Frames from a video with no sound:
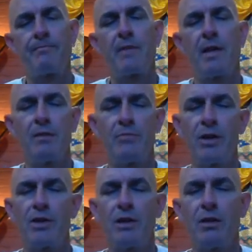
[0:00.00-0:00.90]
In
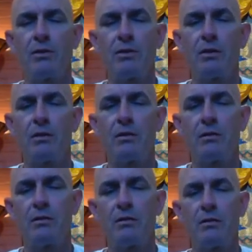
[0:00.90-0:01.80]
particular,
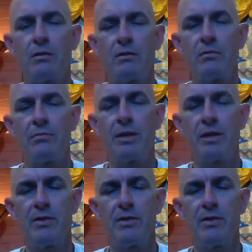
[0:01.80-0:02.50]
please